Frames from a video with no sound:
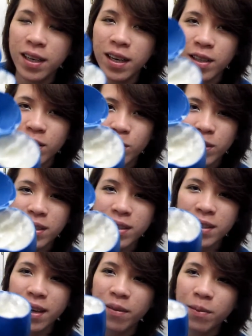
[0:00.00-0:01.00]
And so this
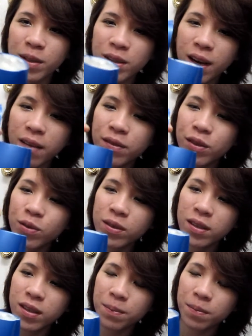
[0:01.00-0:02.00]
is how much I've
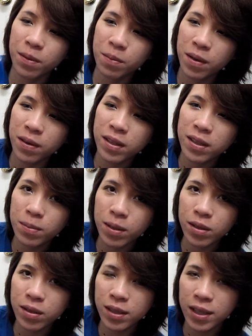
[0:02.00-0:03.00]
used them, about this
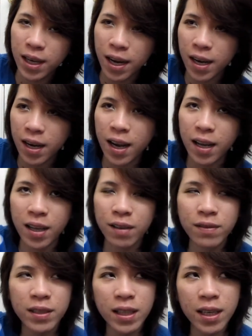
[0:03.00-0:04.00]
much today. I
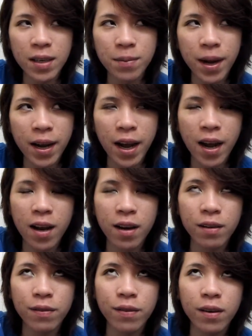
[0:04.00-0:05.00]
left in my
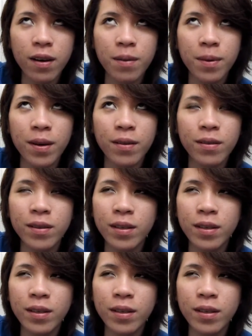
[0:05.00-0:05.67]
hair for about